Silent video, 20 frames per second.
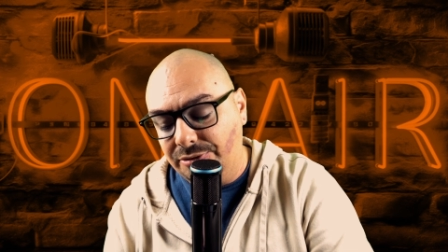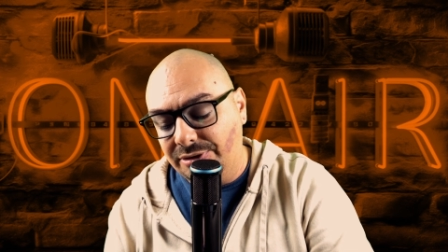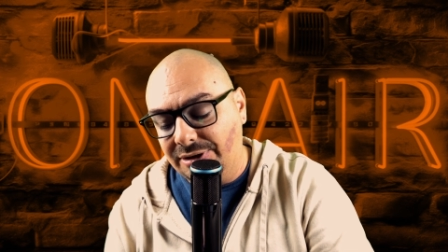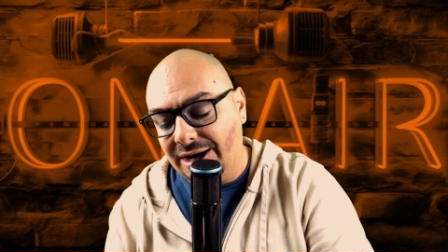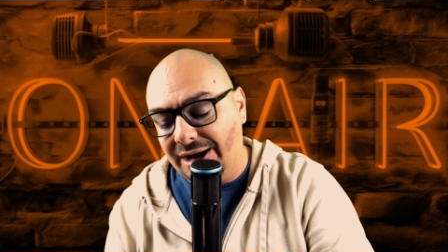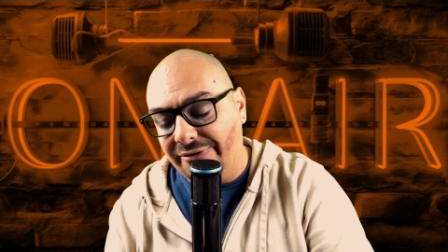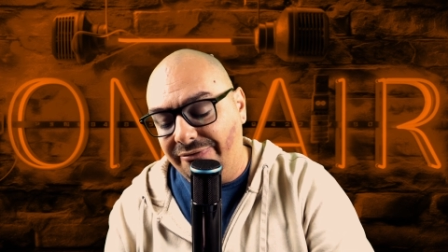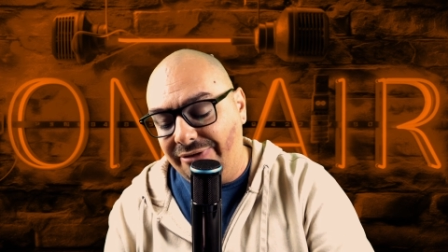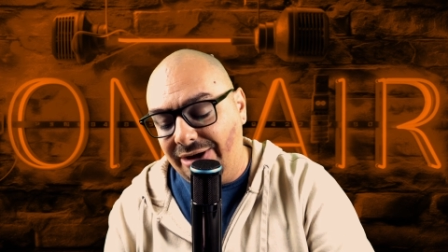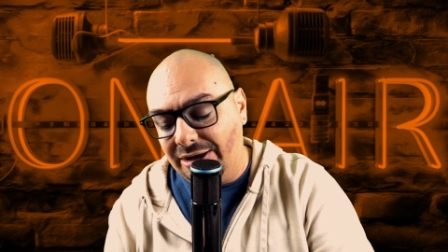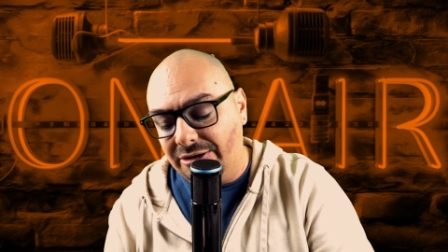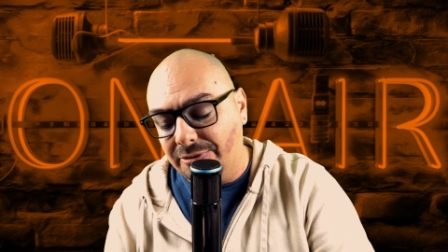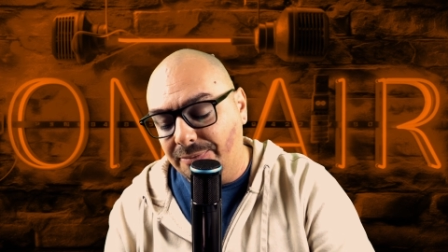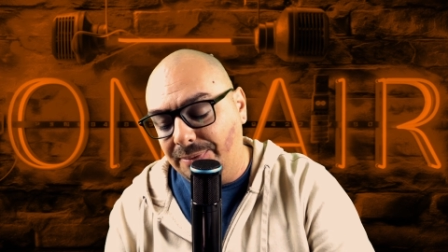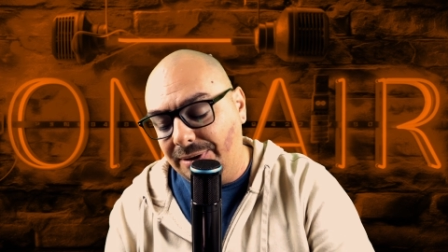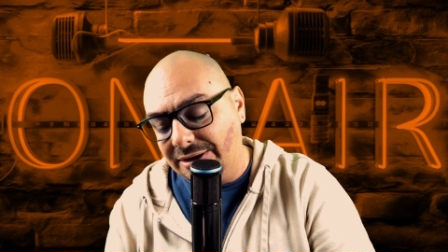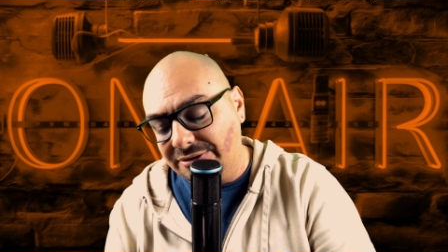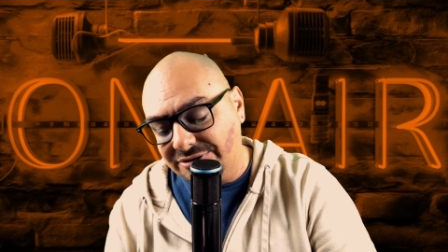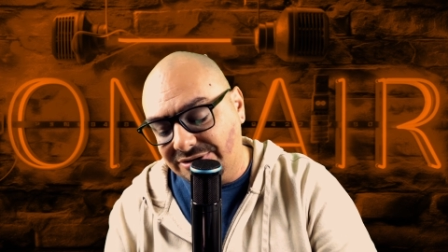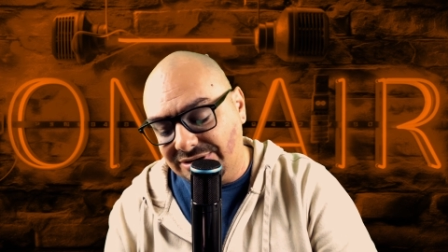You got
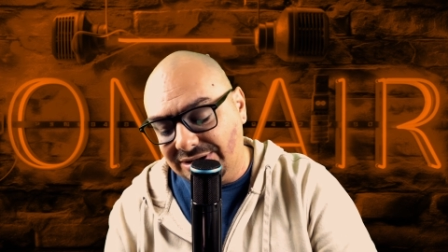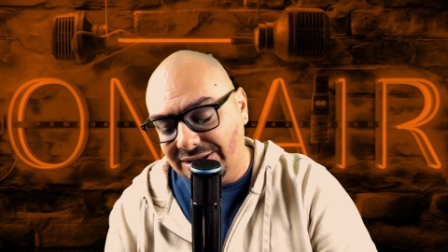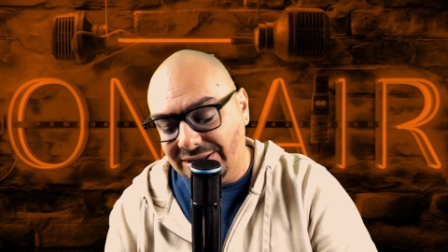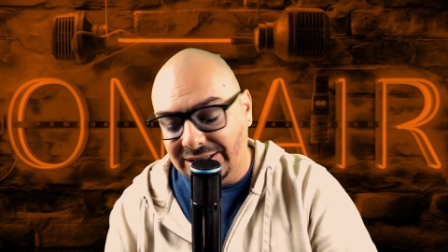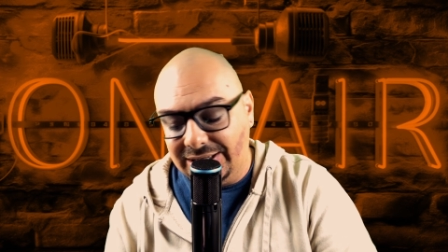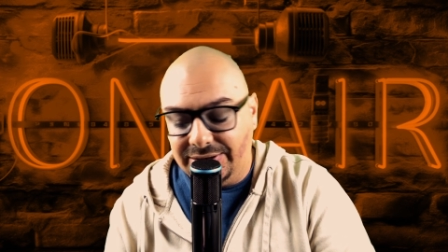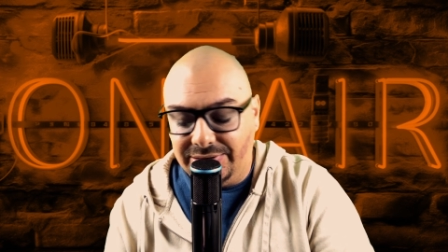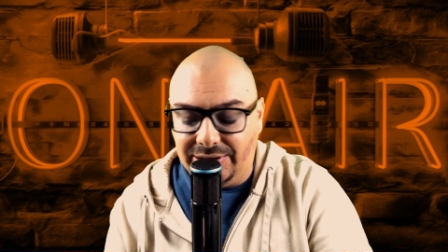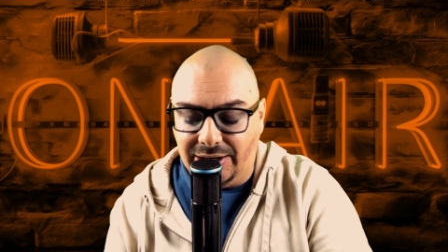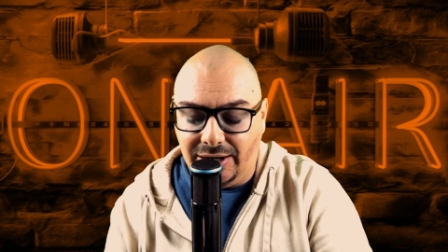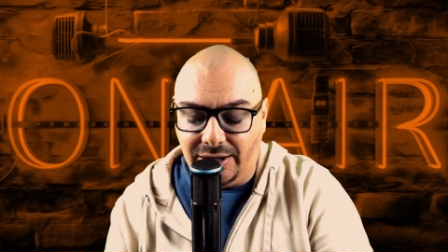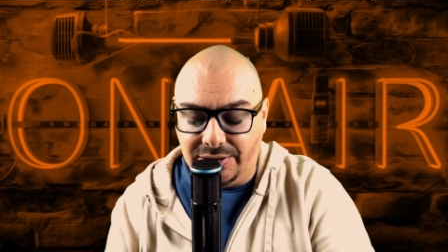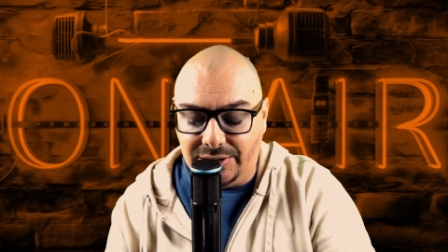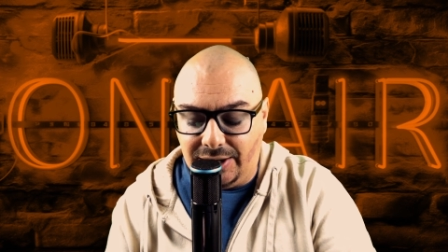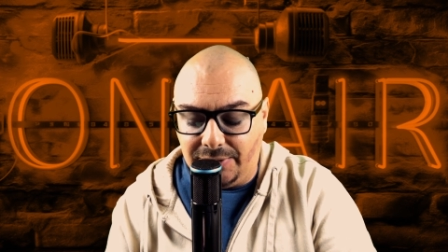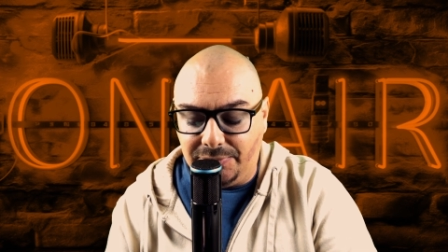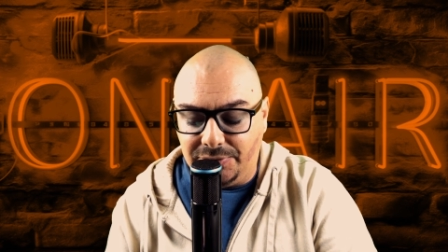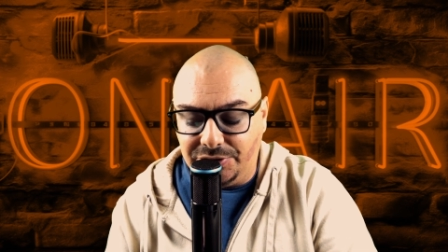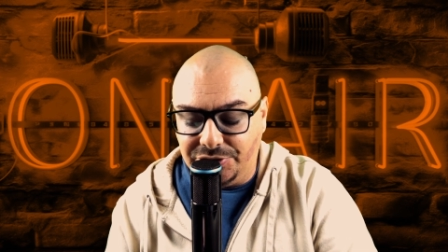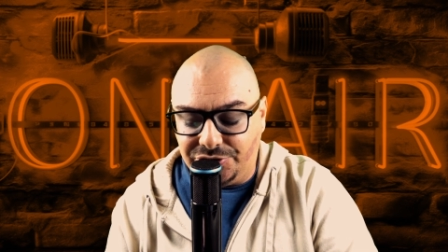Vanderbilt still in there.
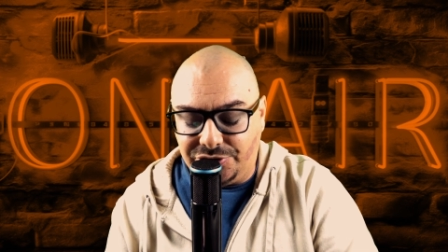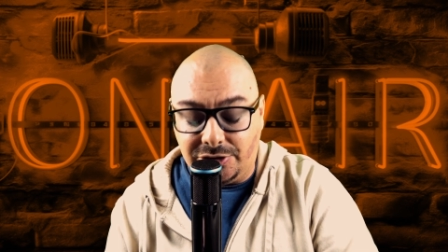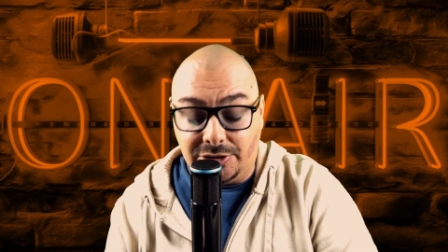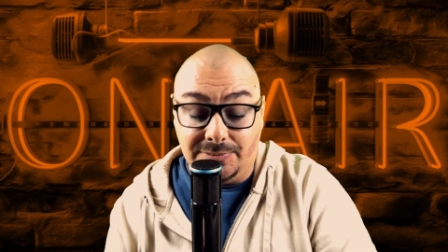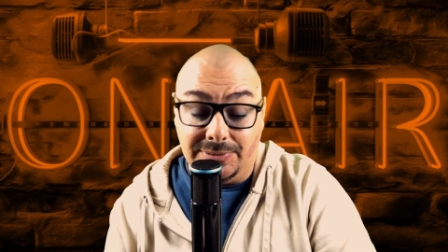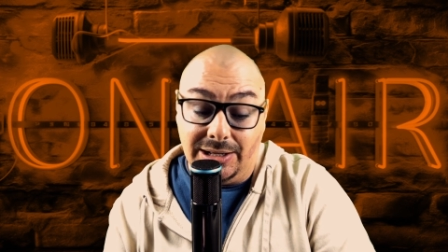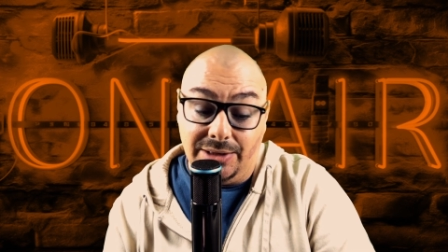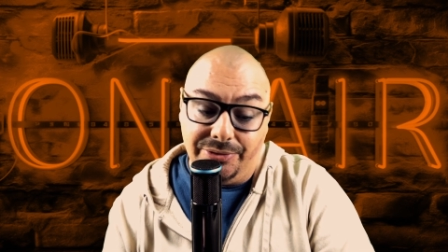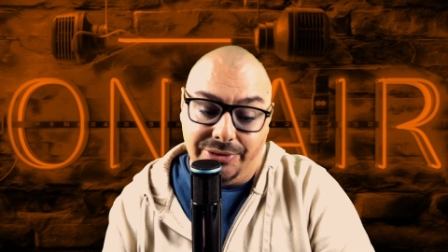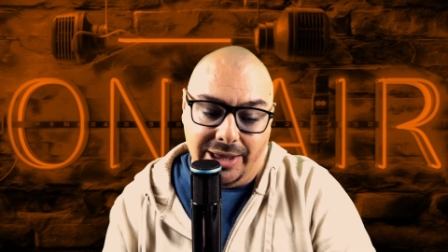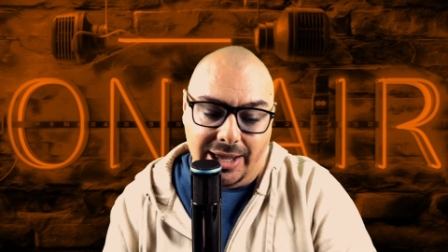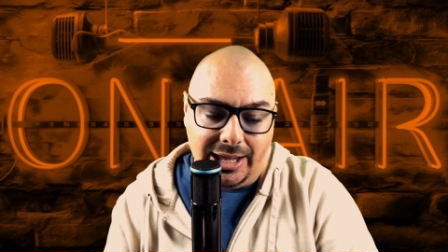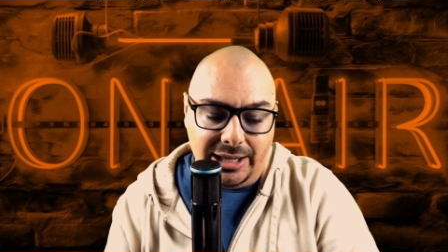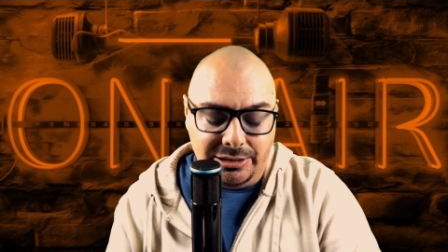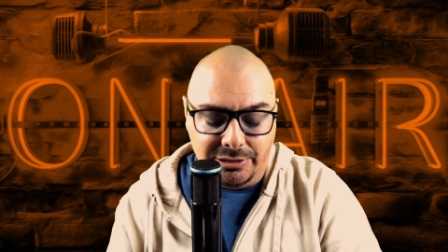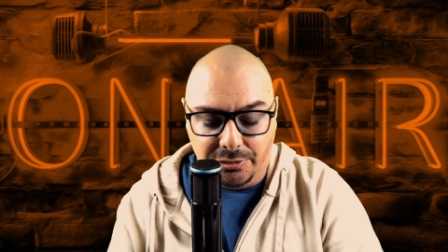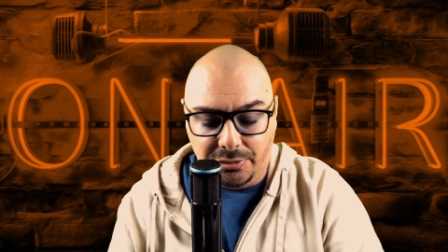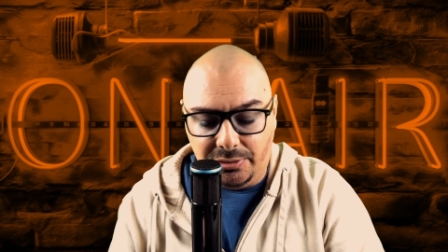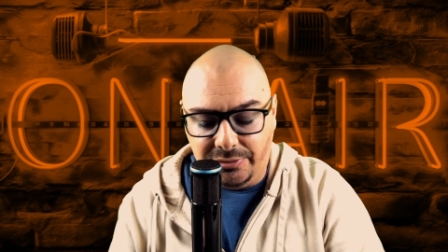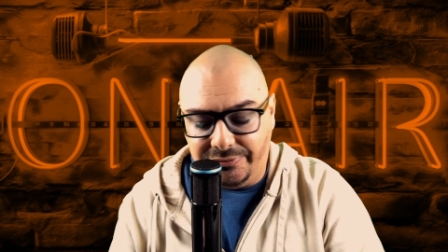Not really sure about
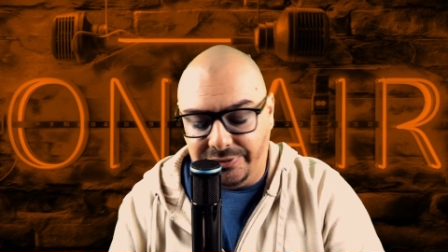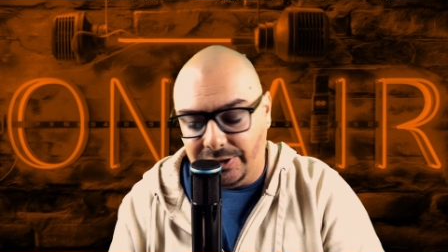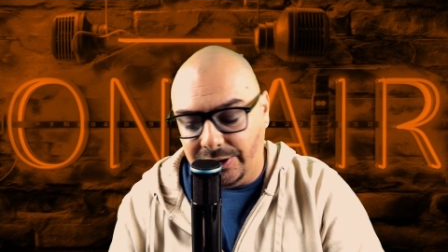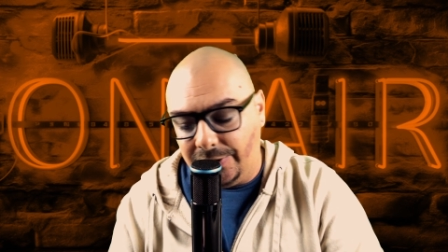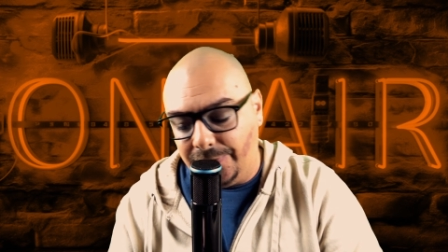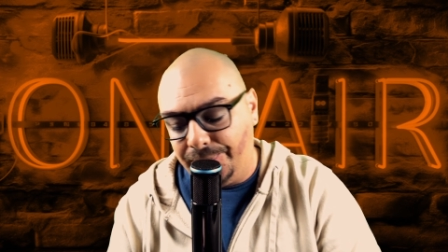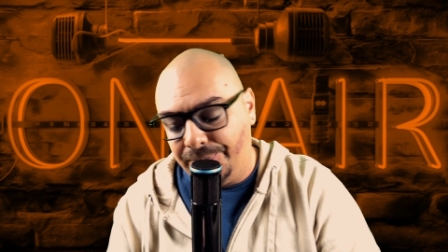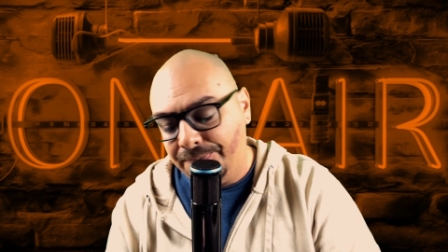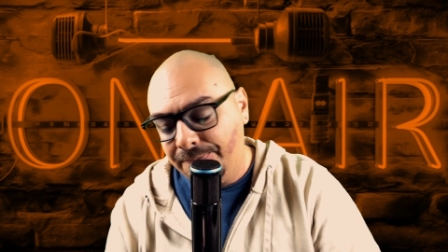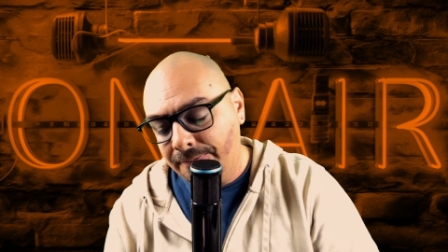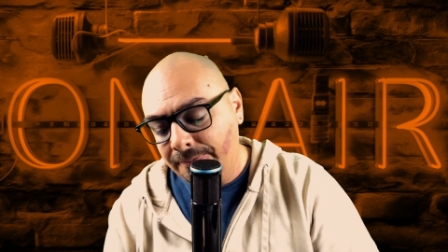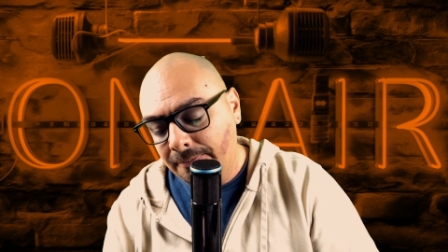that. Louisville.